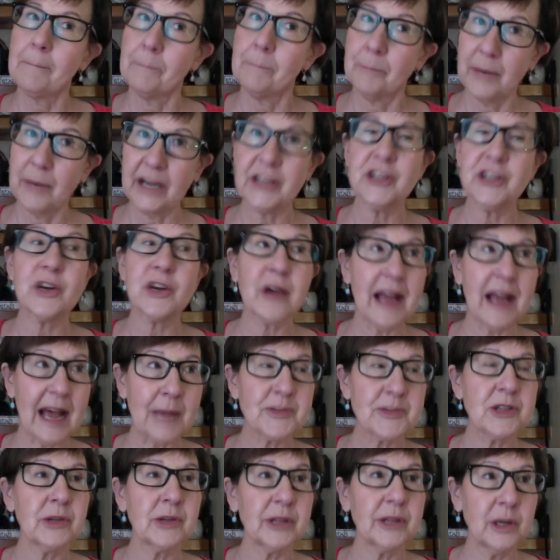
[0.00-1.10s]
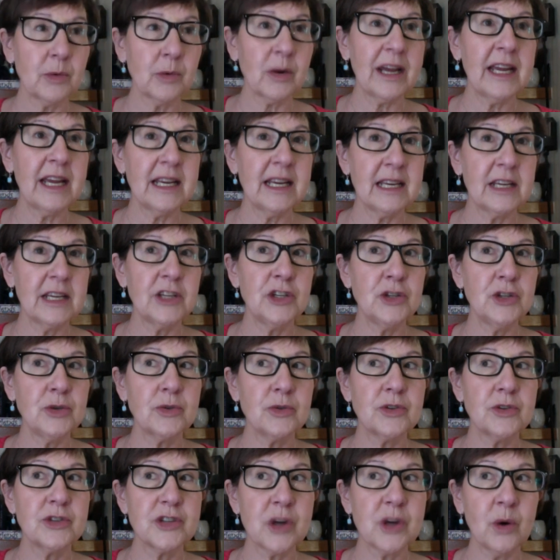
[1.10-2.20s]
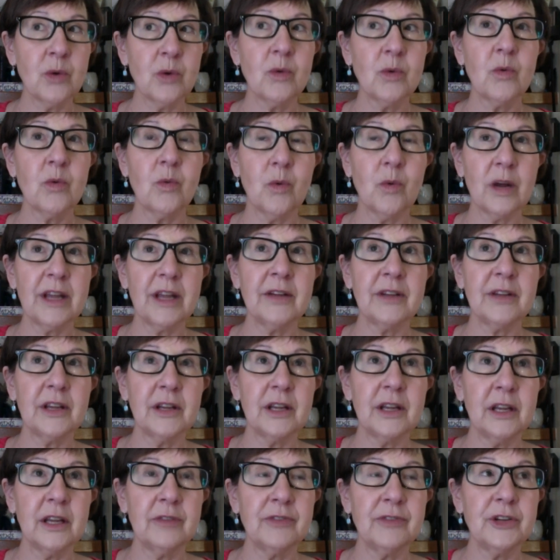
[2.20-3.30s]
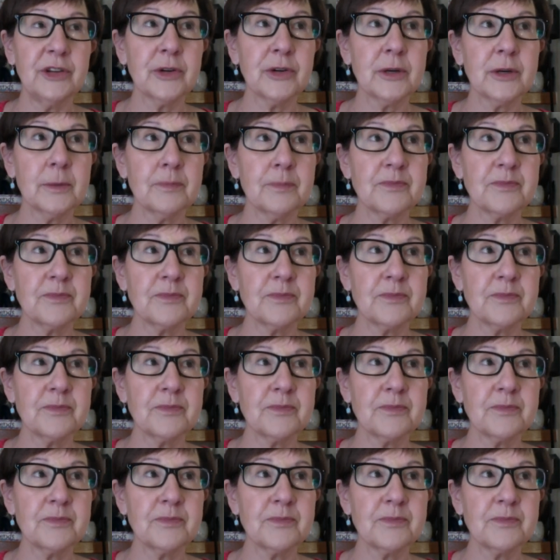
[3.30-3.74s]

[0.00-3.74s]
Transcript: But you're absolutely right. If your